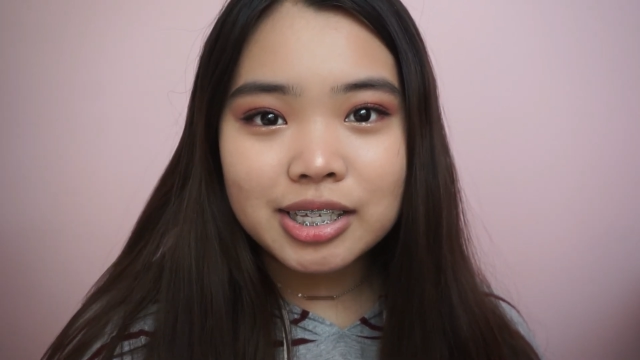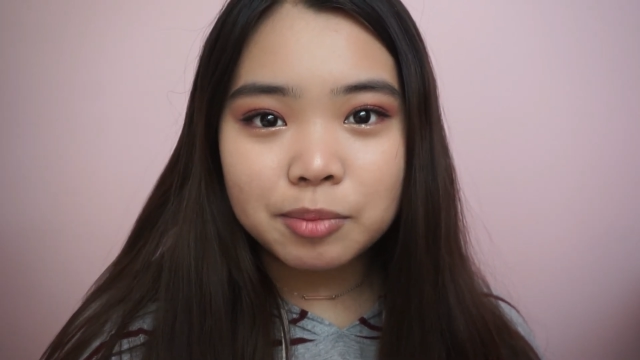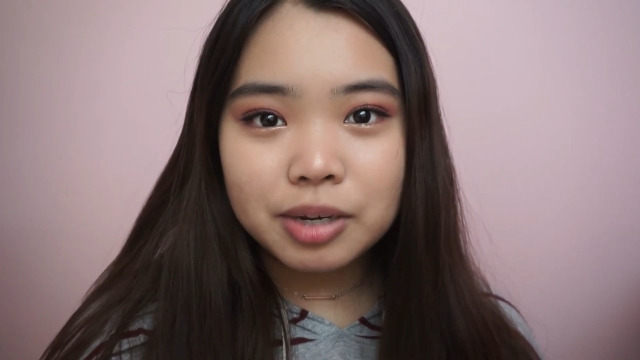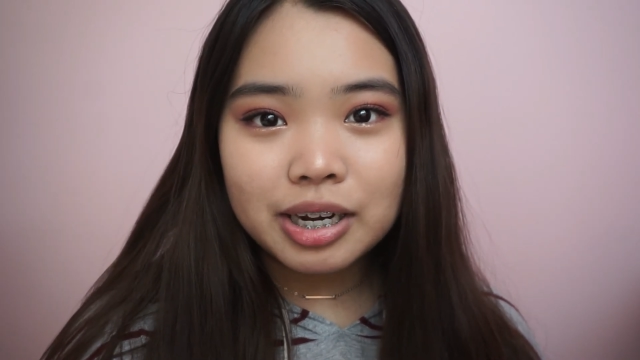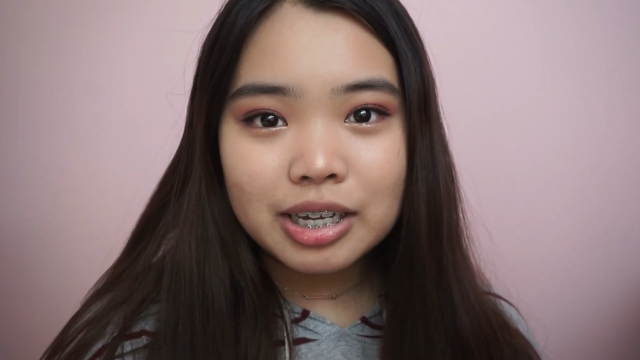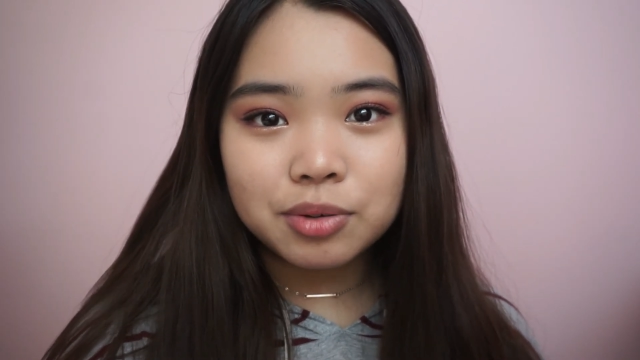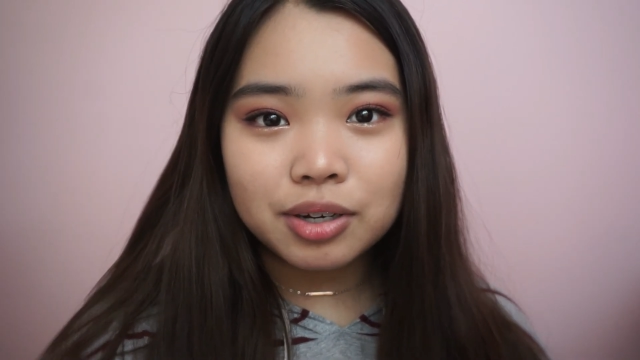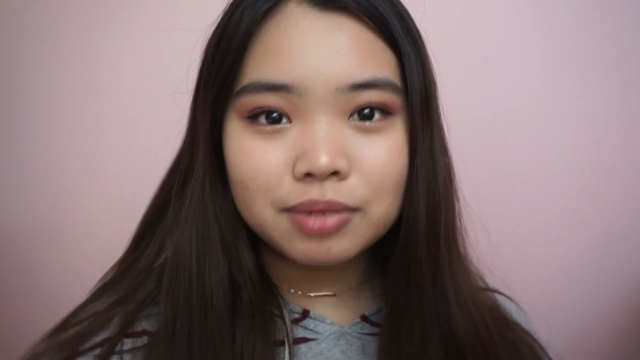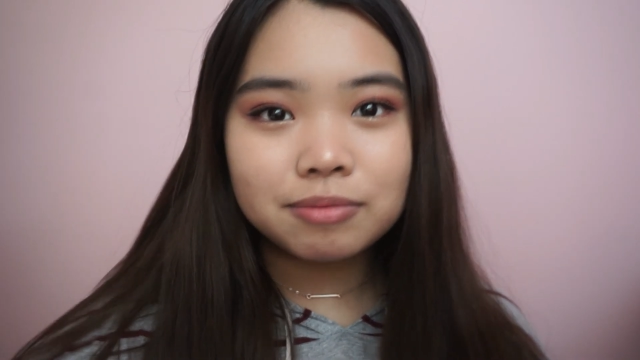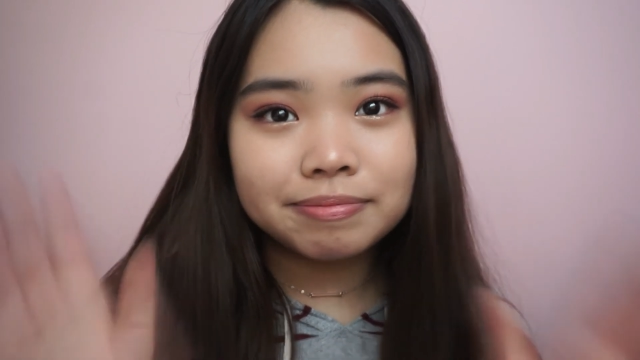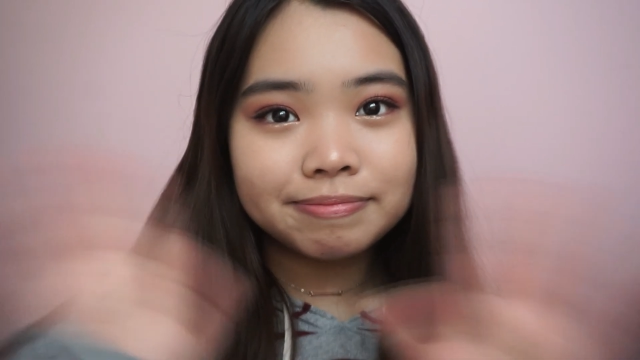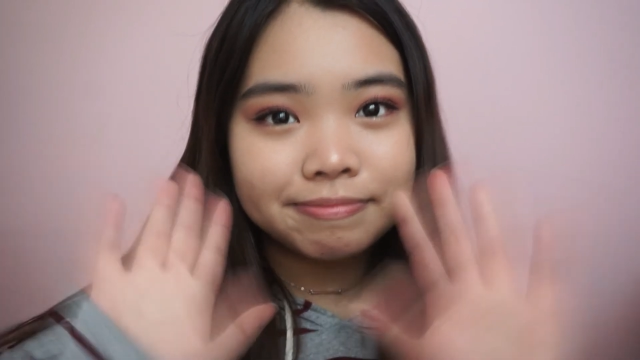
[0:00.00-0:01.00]
in my next one.
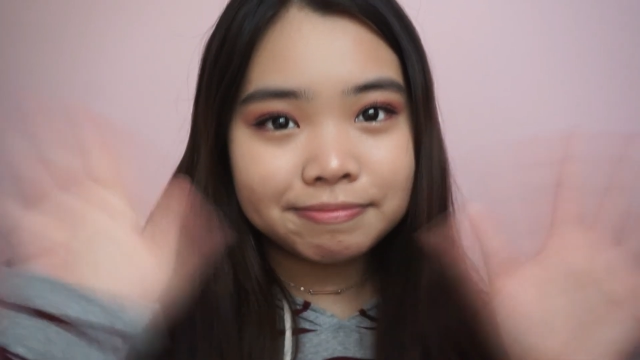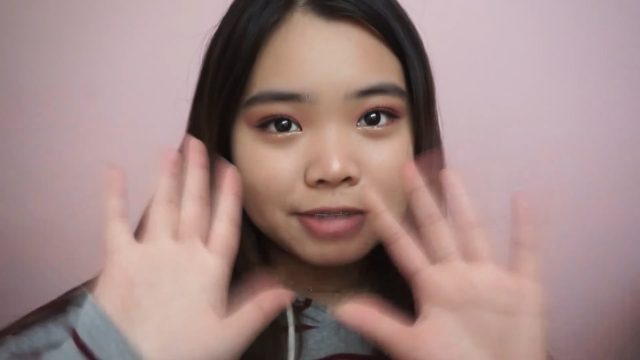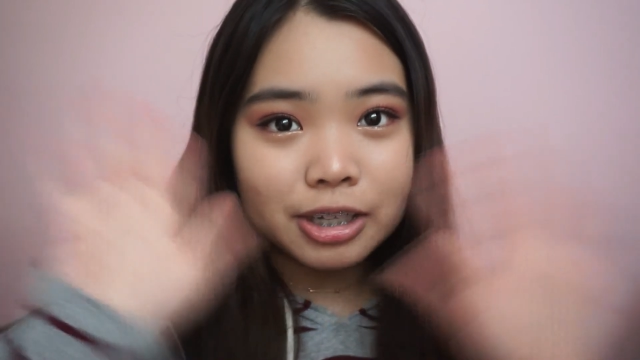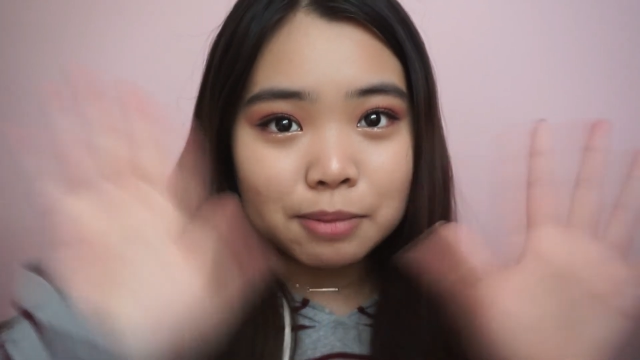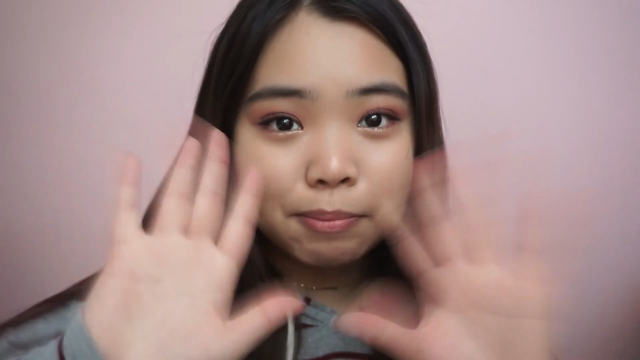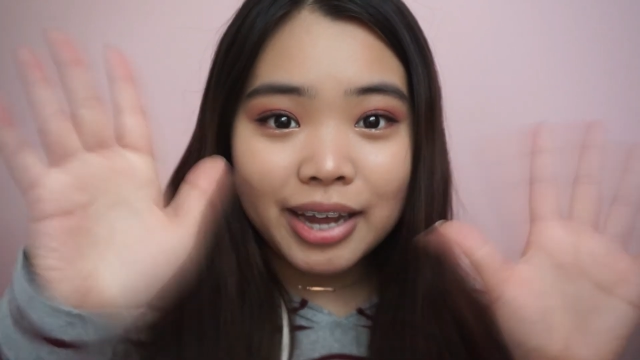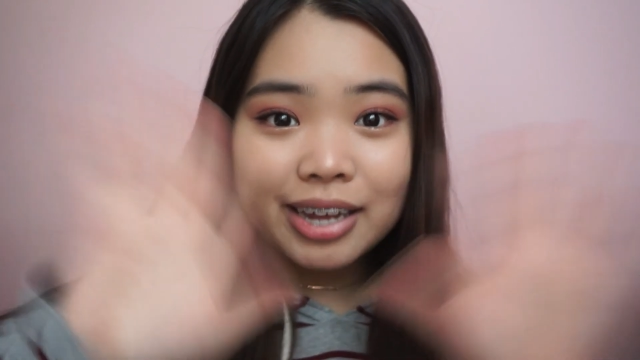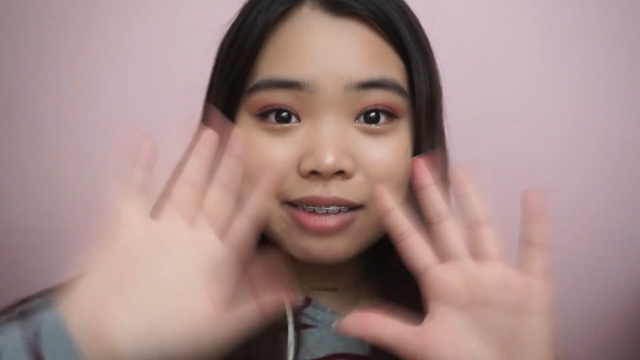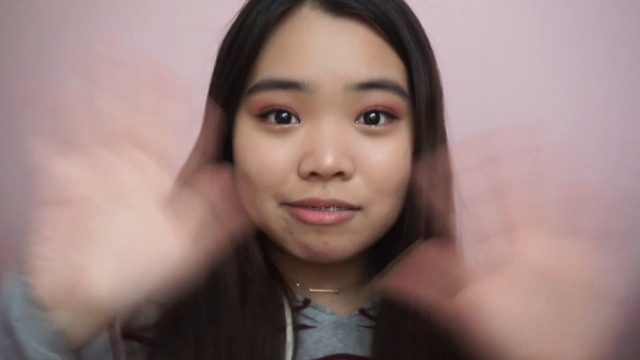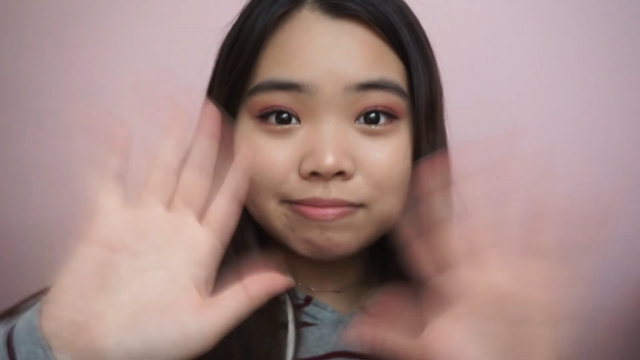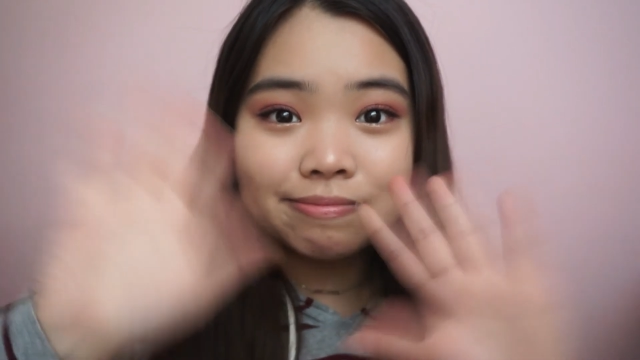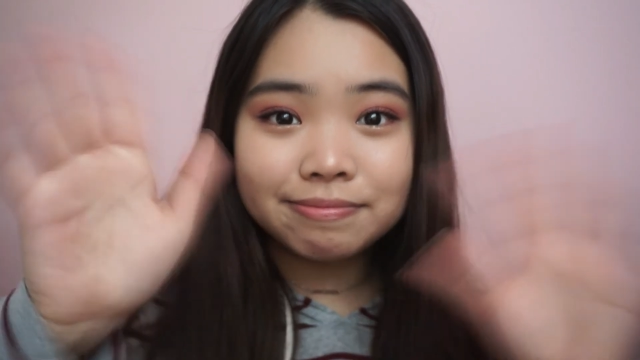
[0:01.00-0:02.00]
Bye!